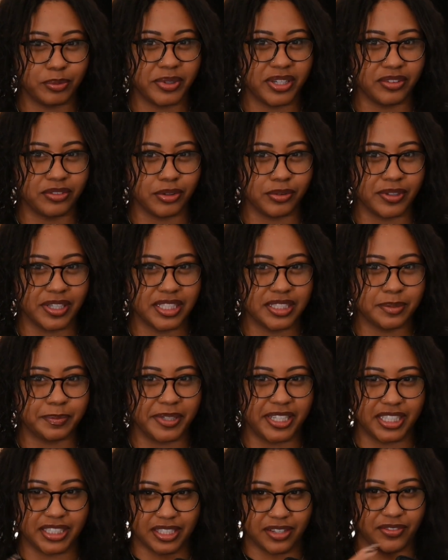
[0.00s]
bit of a risk
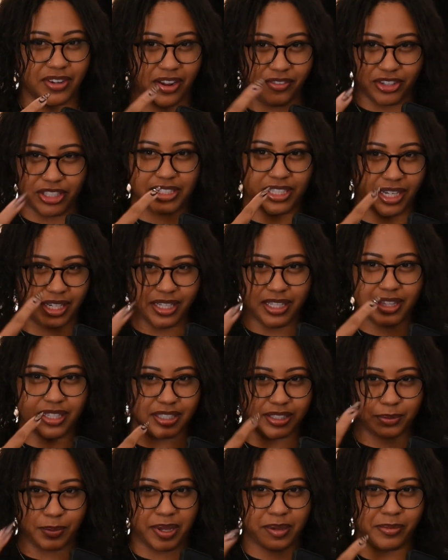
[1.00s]
because I've never done it
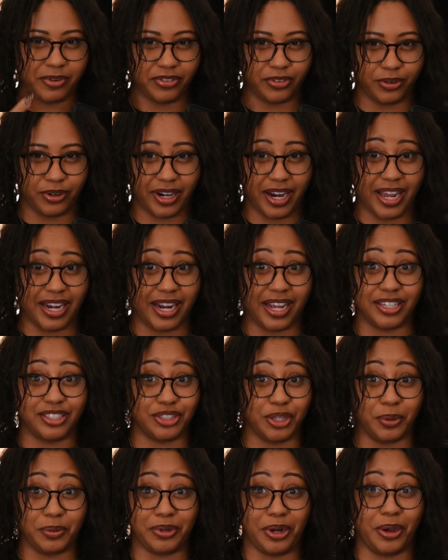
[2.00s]
this way before and I
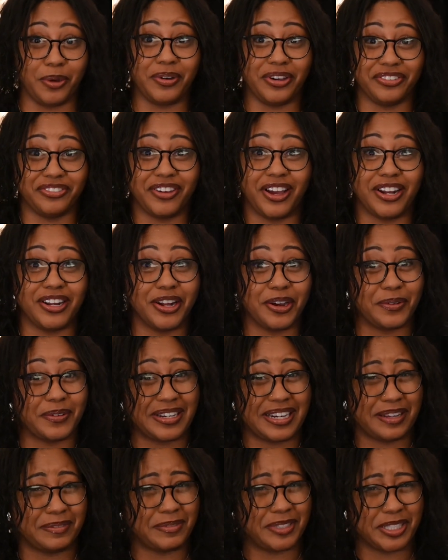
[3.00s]
don't know if I know
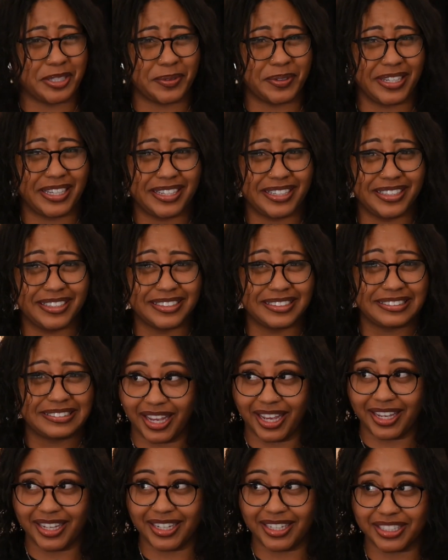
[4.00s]
what I'm doing.
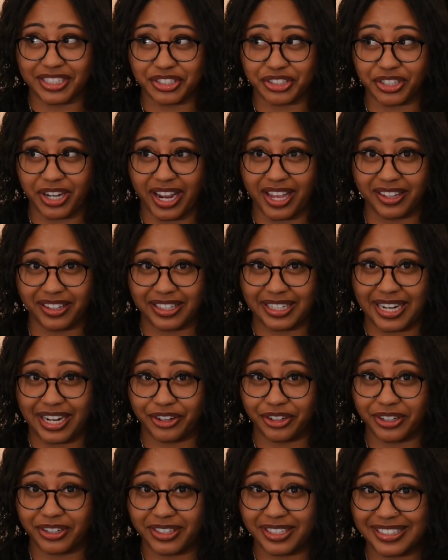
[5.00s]
I guess trial and
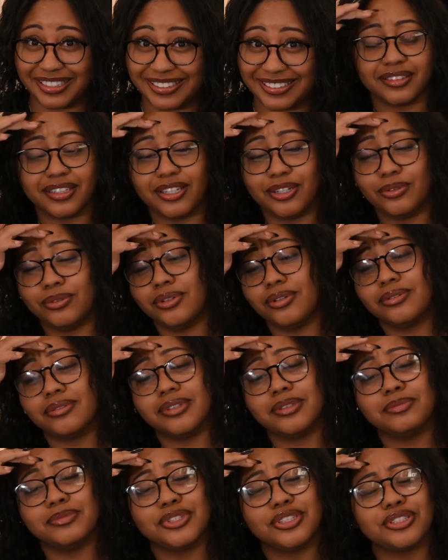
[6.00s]
error? I don't know.
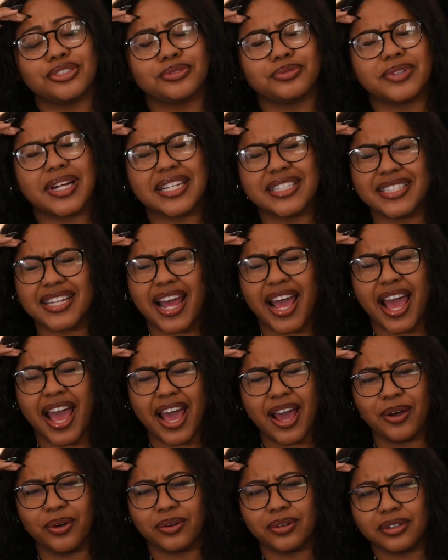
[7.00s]
I'm stressed
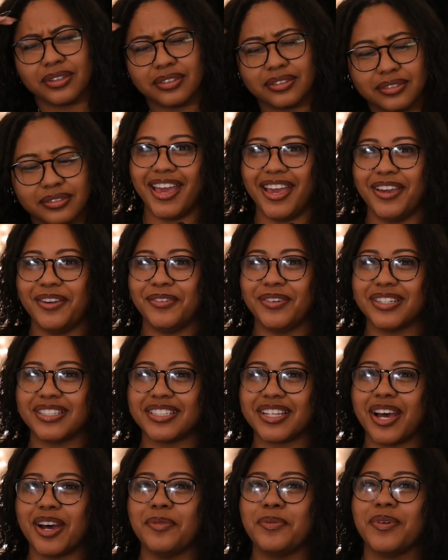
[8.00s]
out. Hey, what's
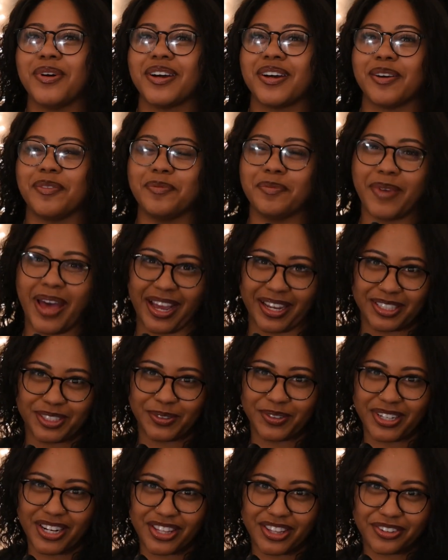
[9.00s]
up? Welcome back
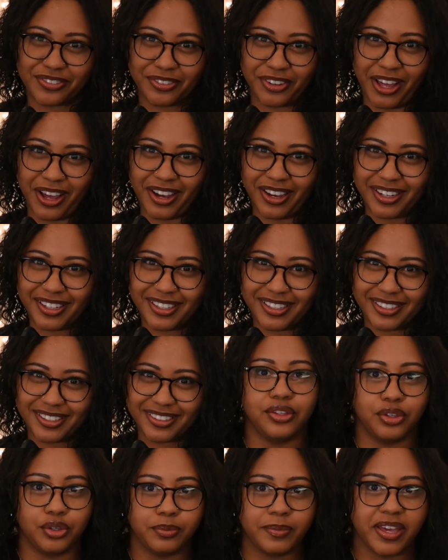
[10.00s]
to another vlog.
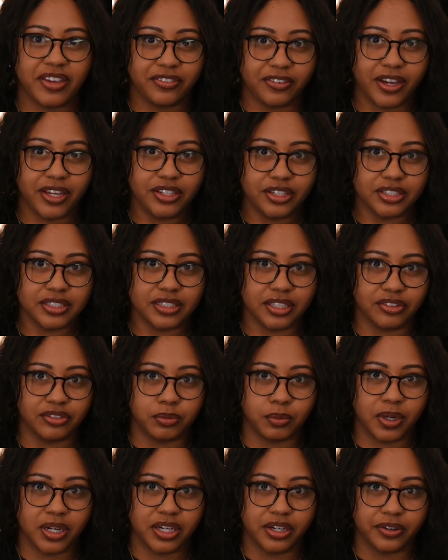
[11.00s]
You may find yourself
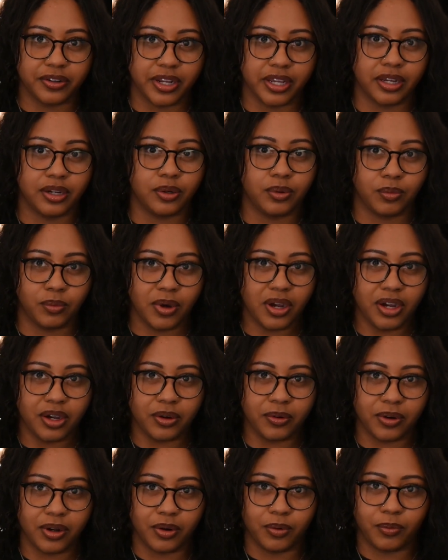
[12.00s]
wondering,
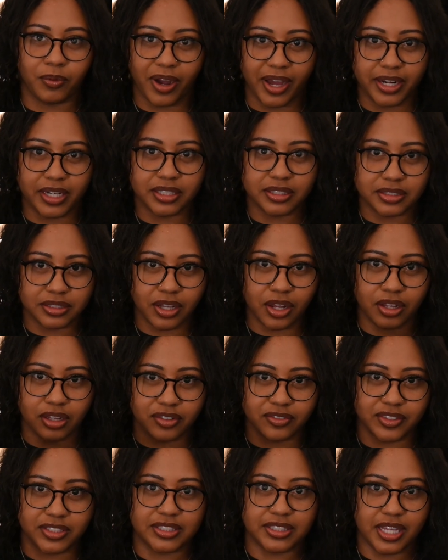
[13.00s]
whoa, why does all
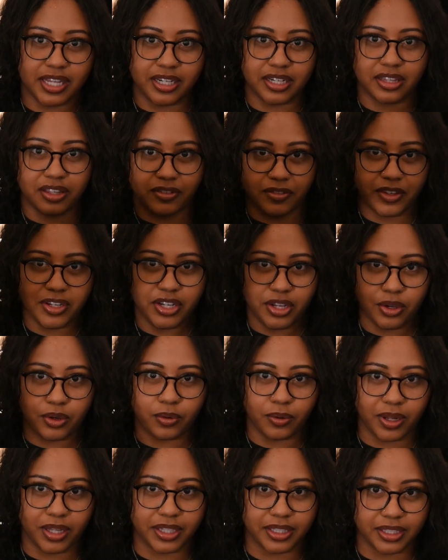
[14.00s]
of a sudden the video
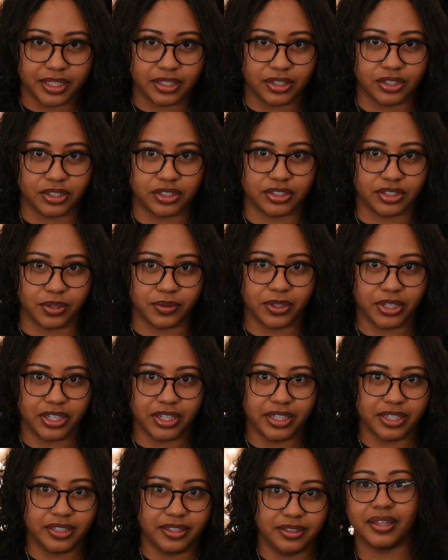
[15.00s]
quality look so
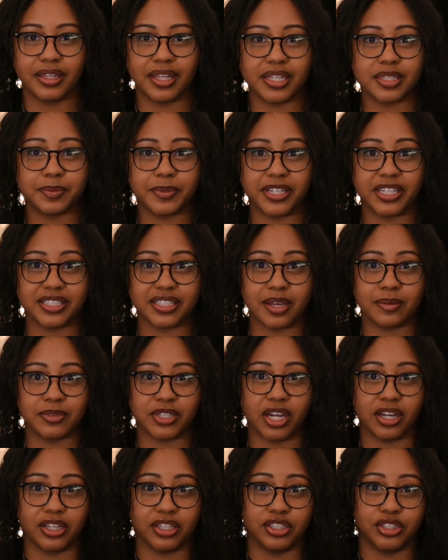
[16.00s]
good? That's because I'm
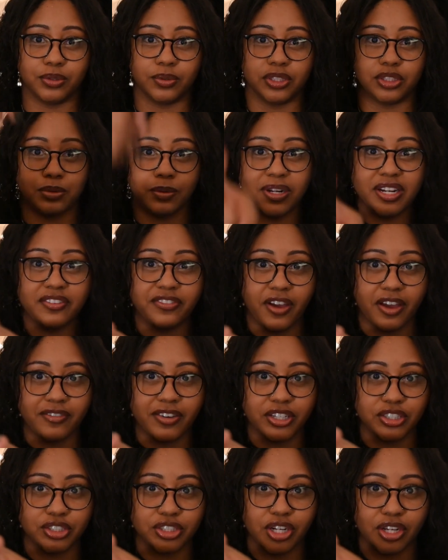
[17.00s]
talking to a
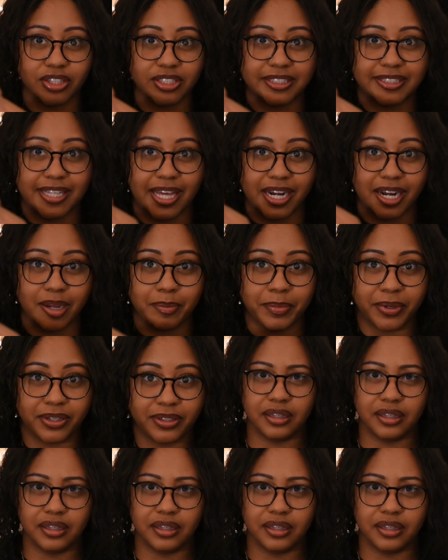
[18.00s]
$2,500 setup.